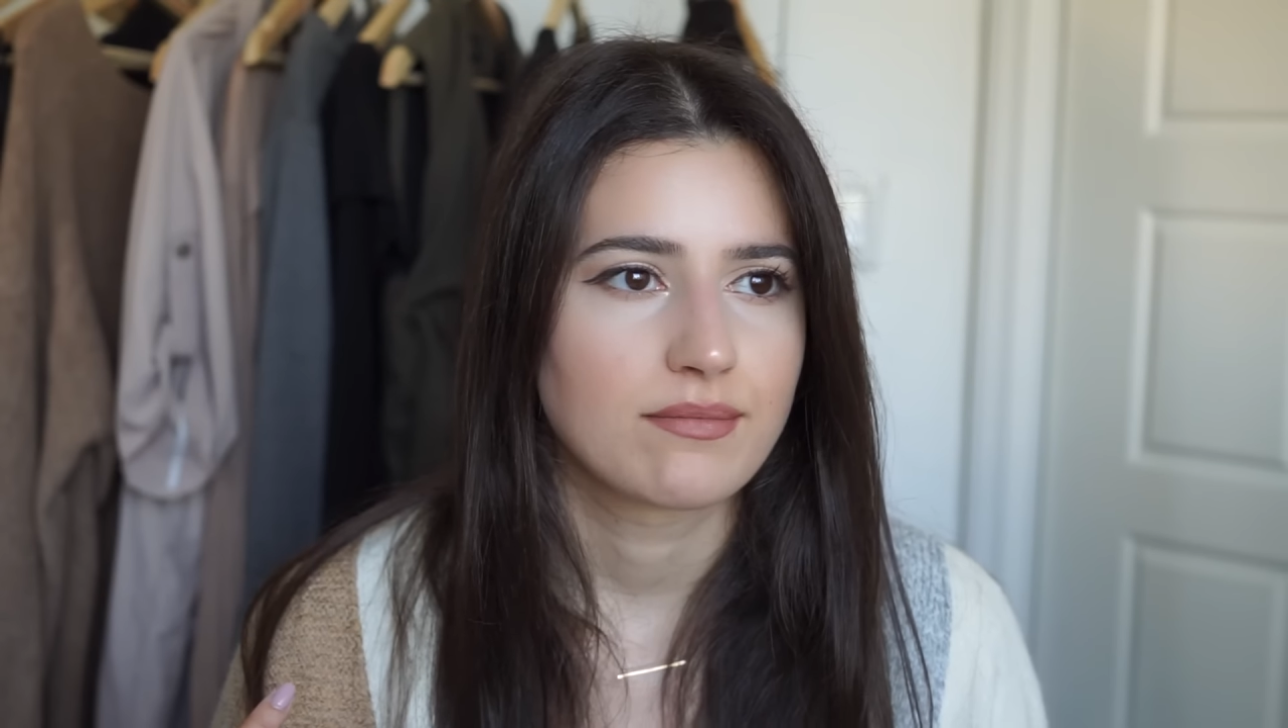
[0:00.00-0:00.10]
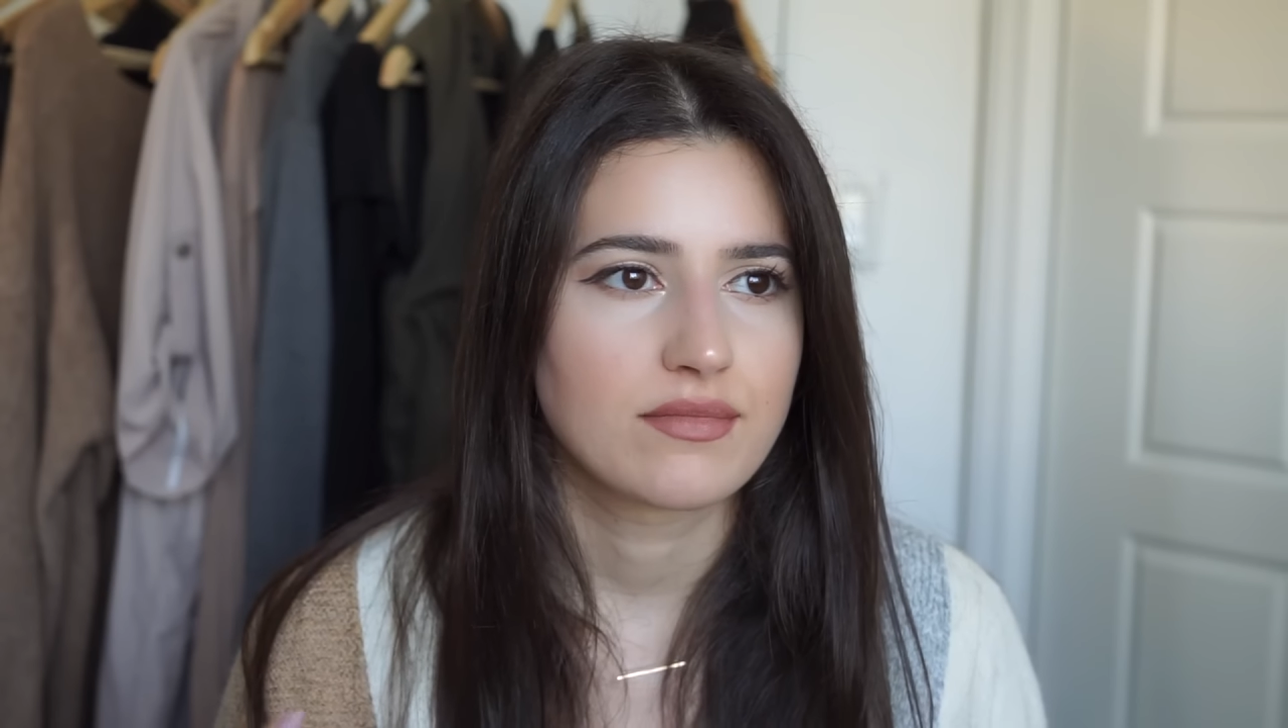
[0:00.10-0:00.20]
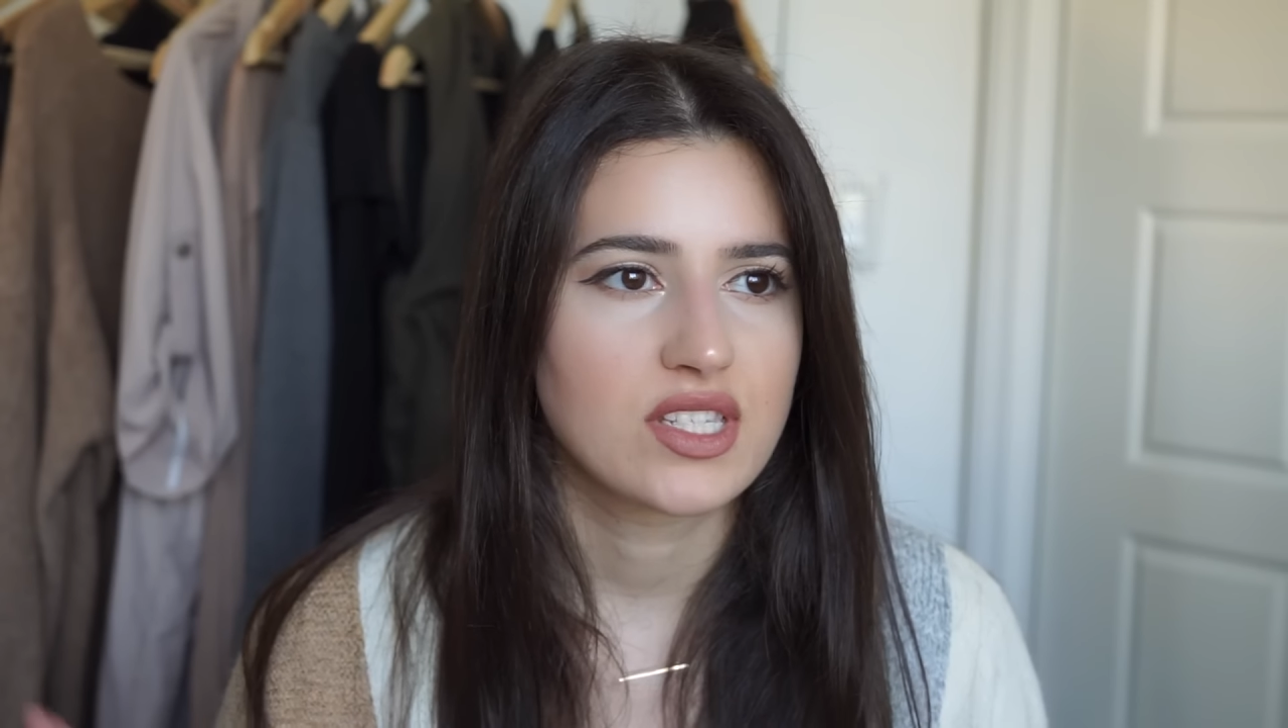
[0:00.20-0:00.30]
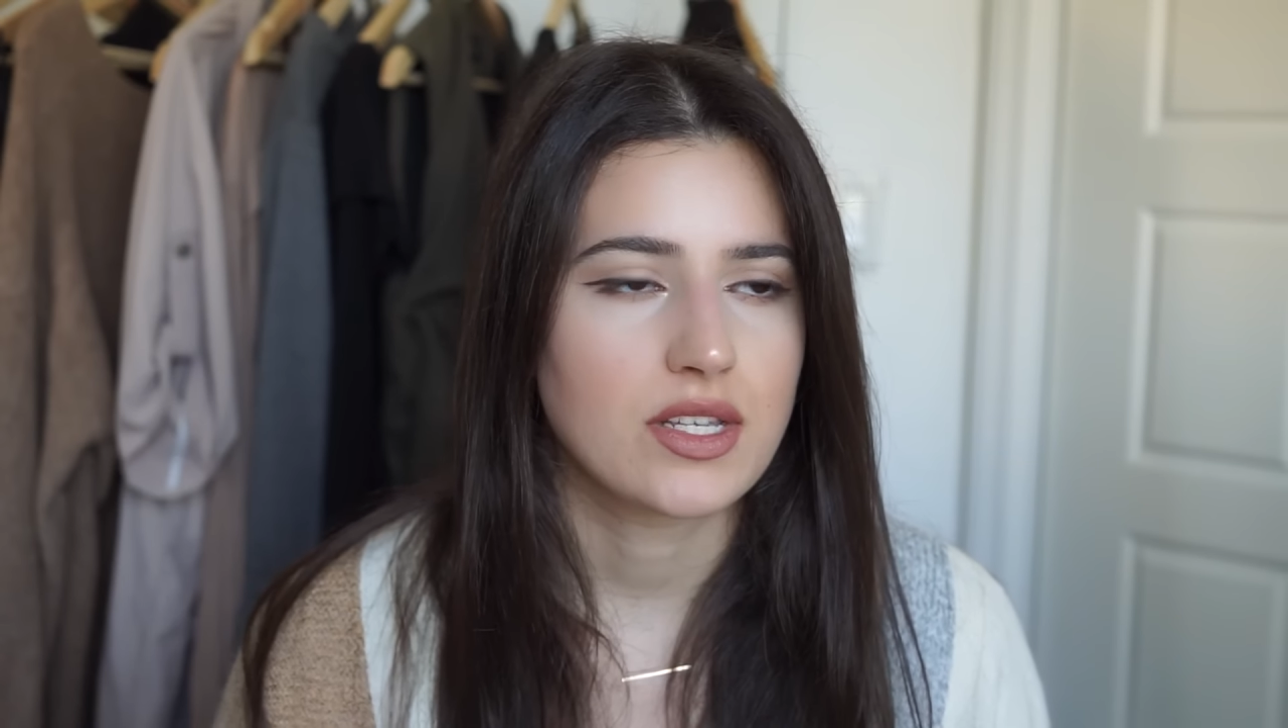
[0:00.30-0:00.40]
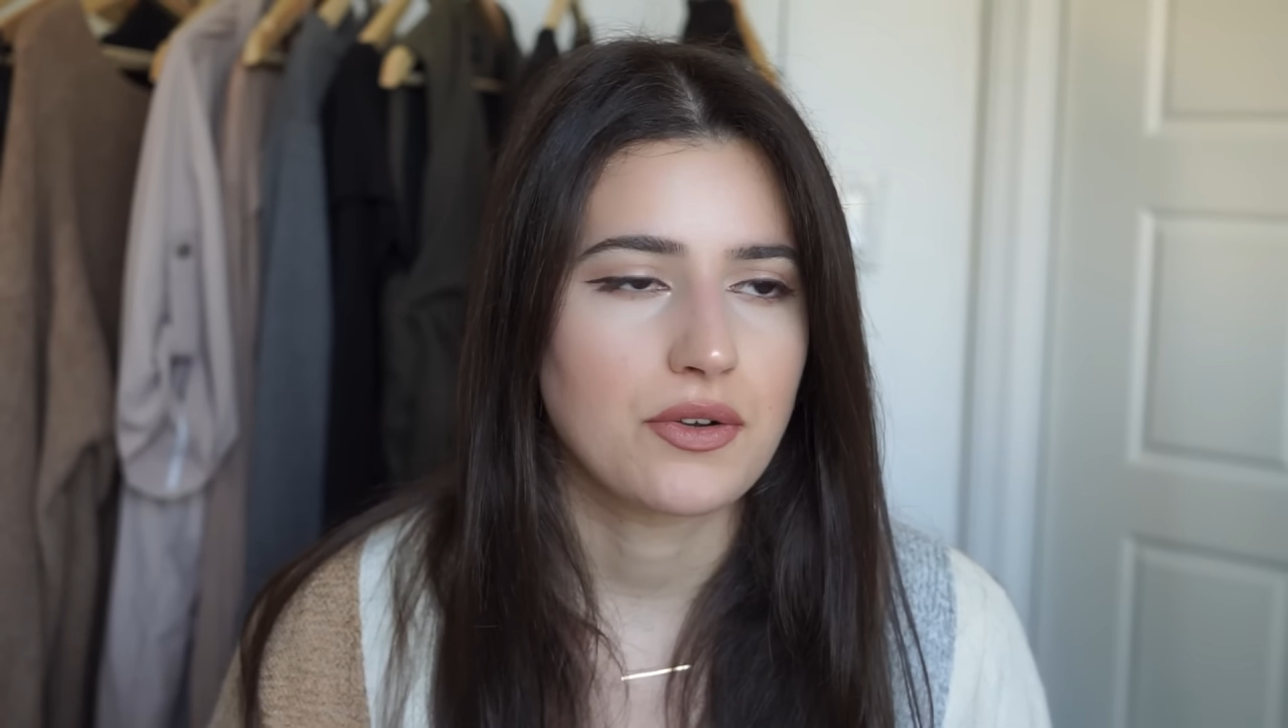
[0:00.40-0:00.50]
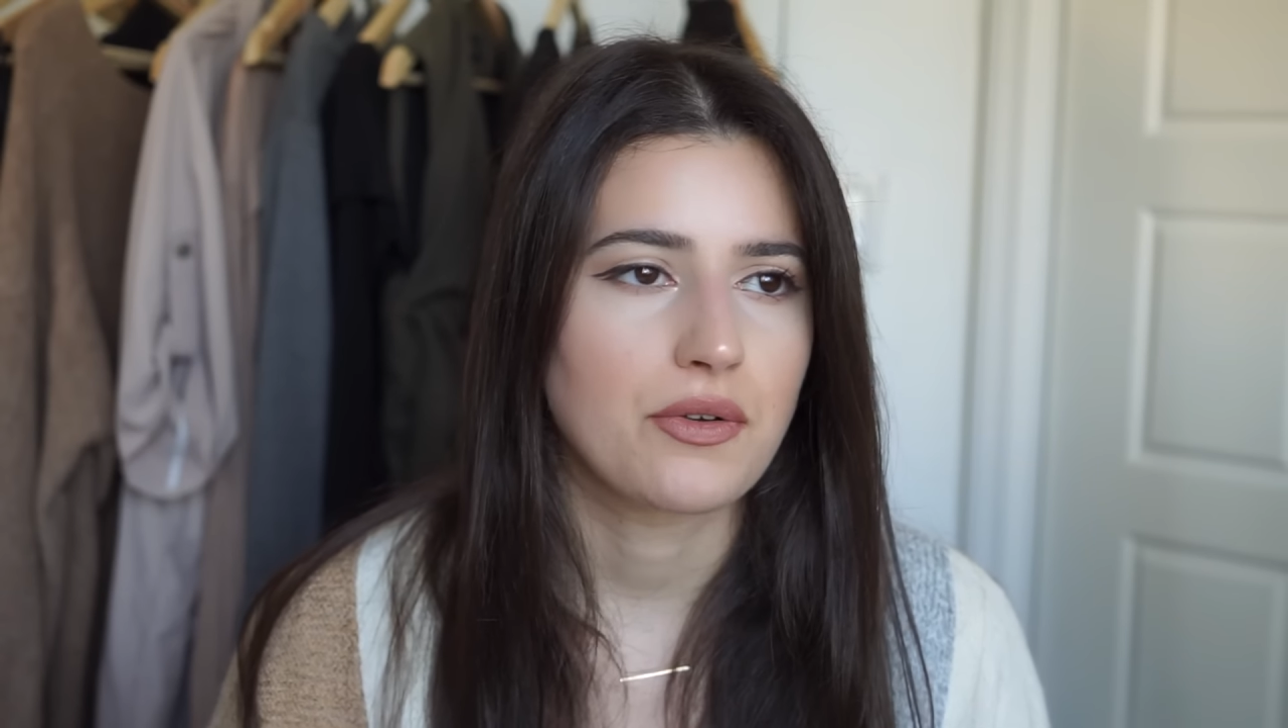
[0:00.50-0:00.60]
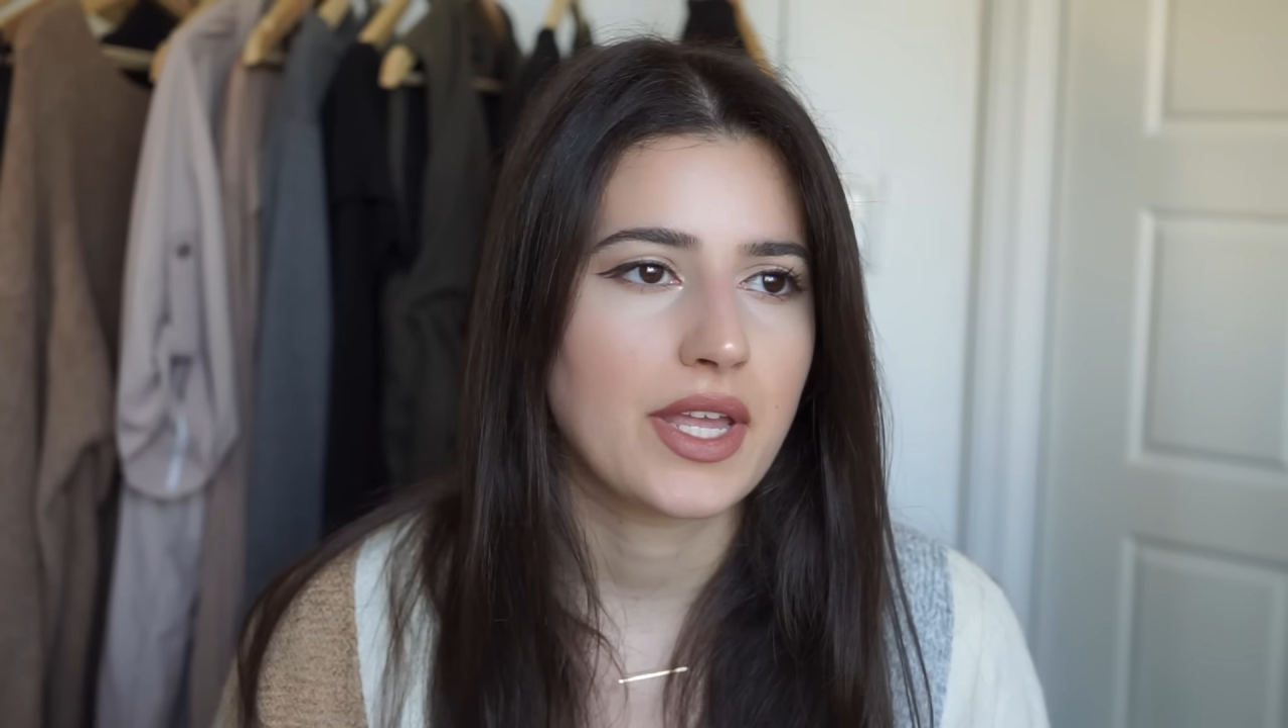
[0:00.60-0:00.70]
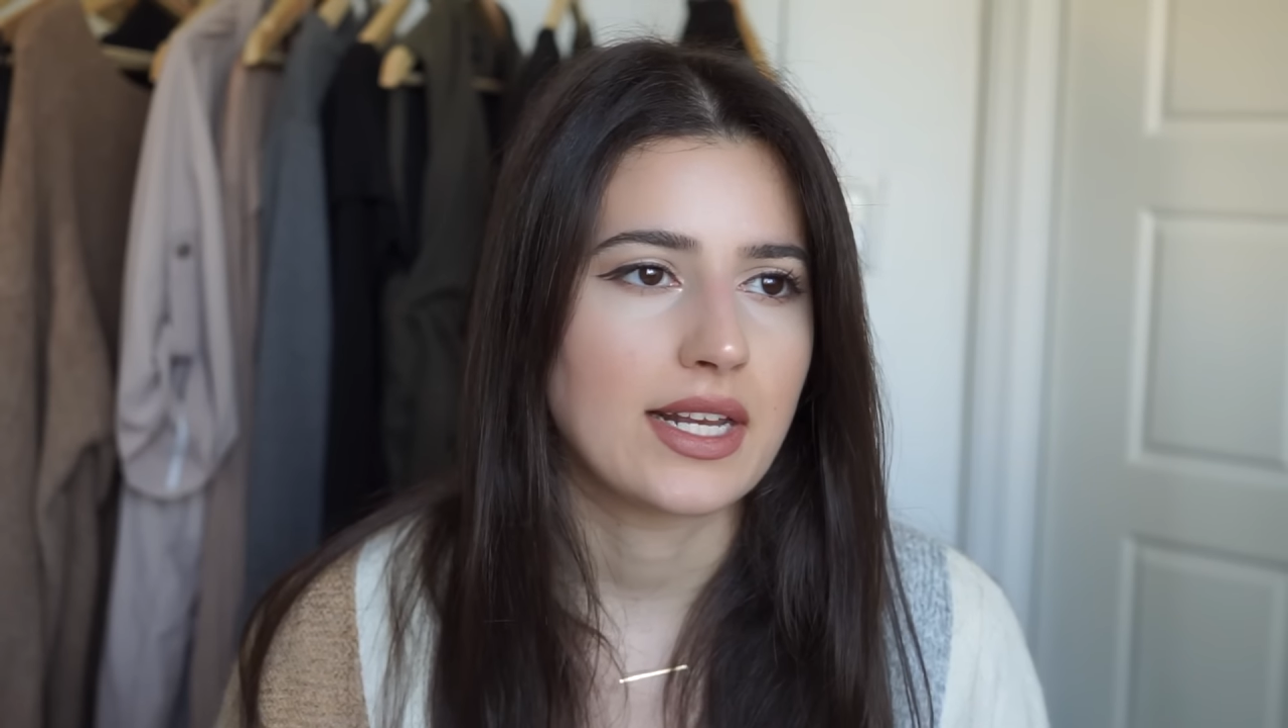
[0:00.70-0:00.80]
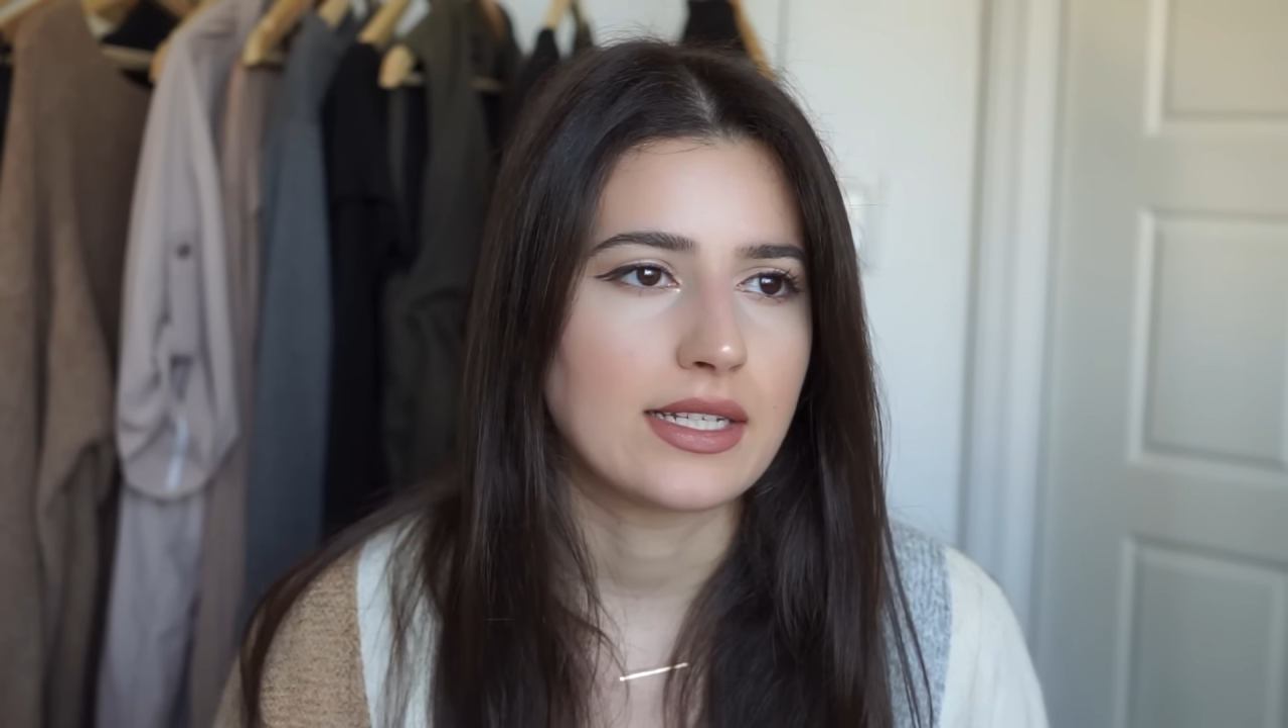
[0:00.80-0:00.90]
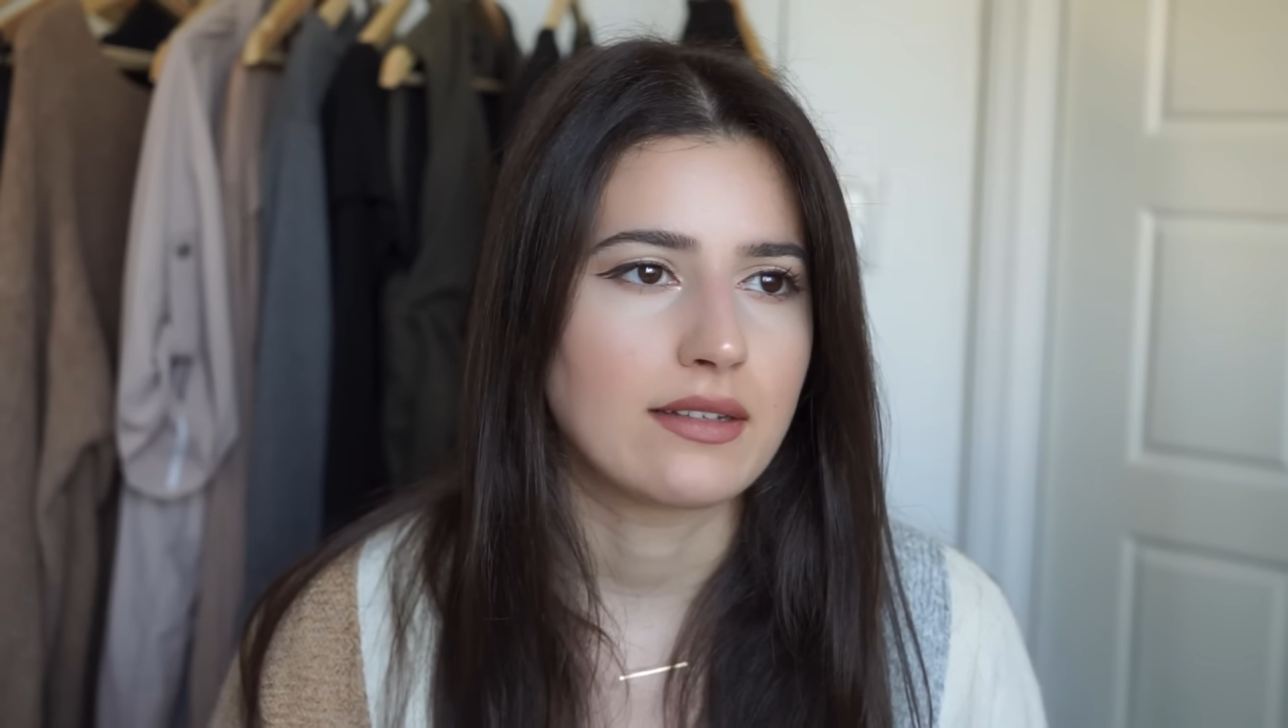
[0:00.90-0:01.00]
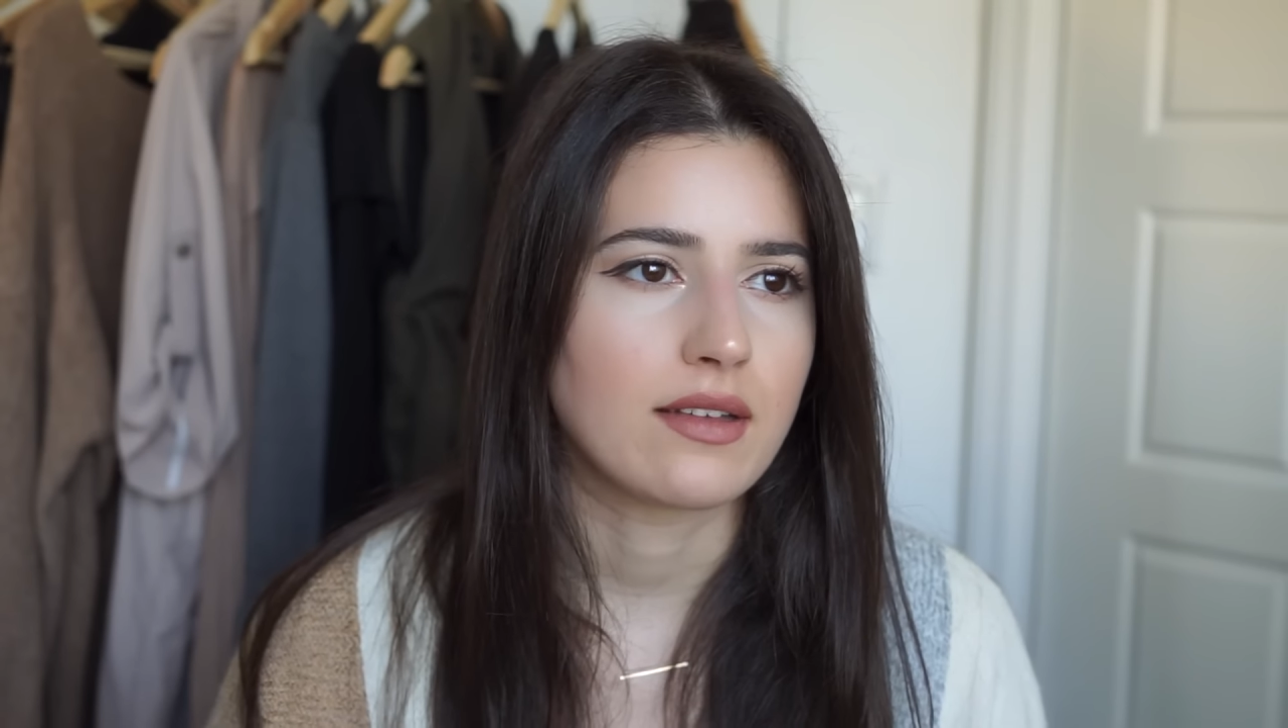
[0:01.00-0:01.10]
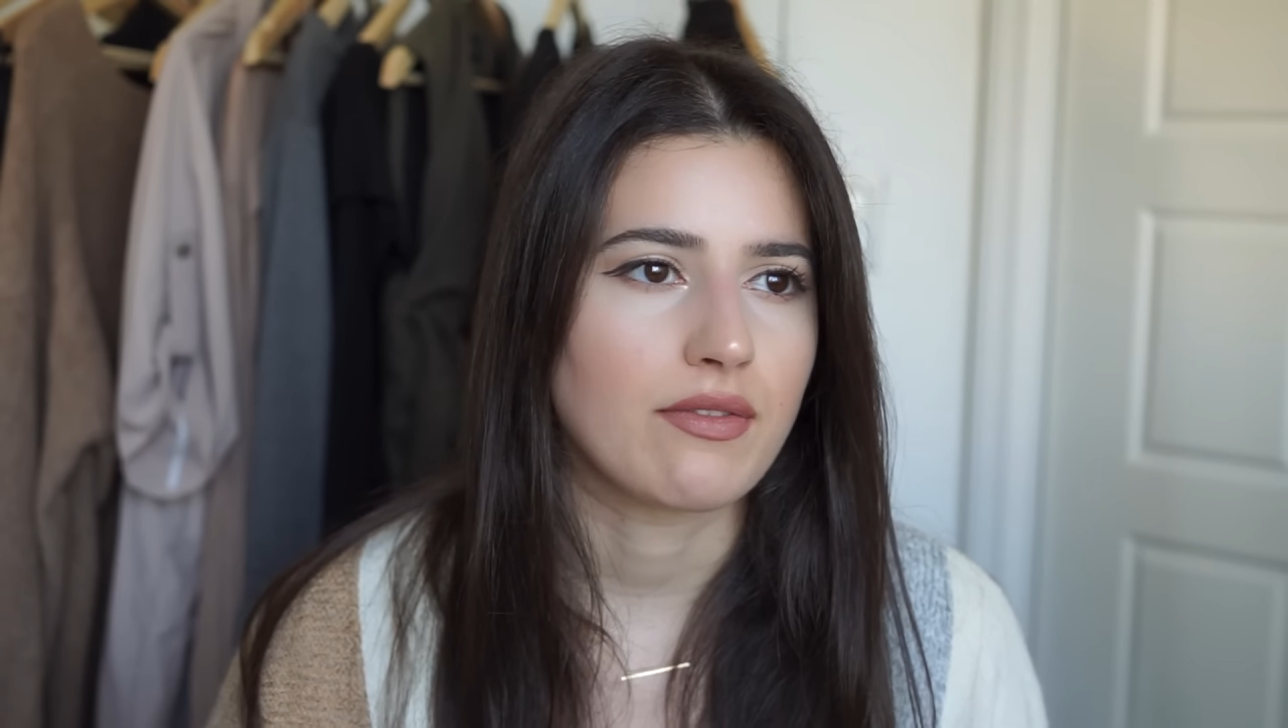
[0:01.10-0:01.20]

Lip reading: serial killing